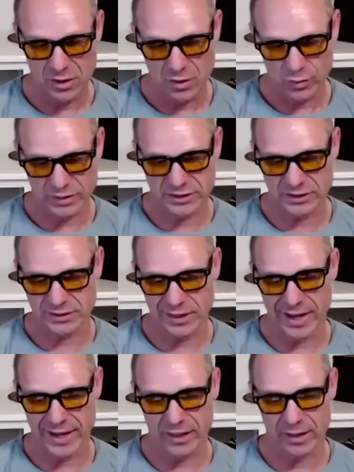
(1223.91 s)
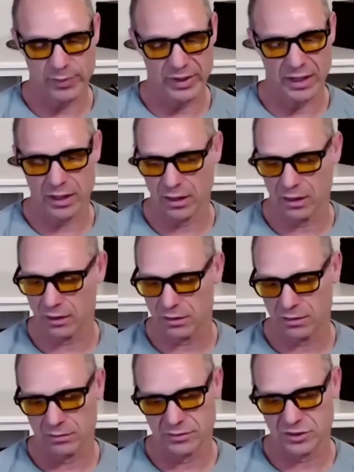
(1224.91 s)
which is like a big,
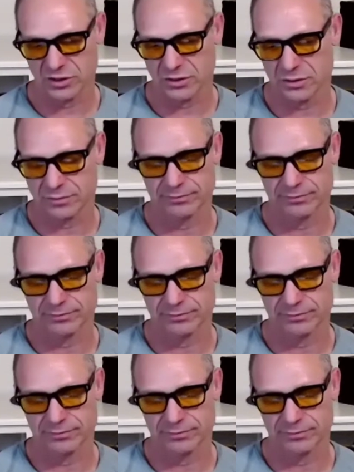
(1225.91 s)
just,